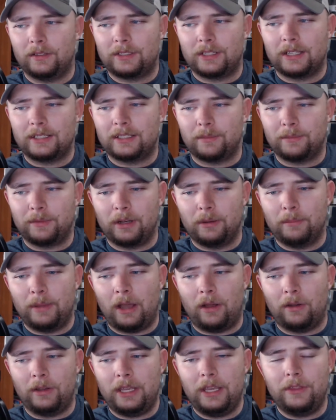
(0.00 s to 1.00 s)
Said something
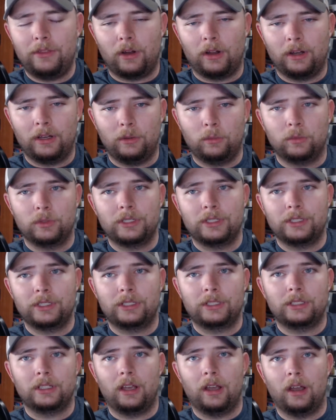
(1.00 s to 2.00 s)
about he thought it
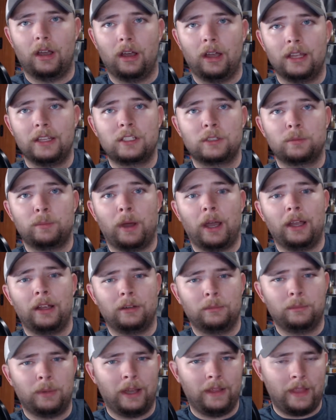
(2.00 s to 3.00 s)
was
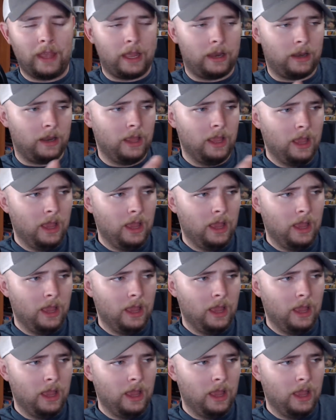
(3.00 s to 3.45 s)
inspired by that